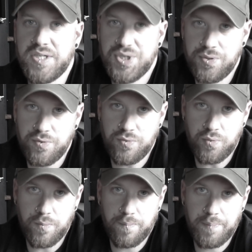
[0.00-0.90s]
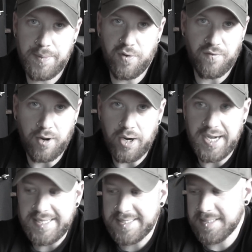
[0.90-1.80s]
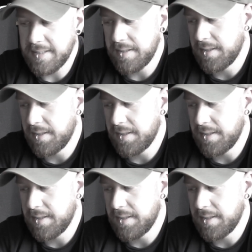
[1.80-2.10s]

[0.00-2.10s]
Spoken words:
to people of all heights.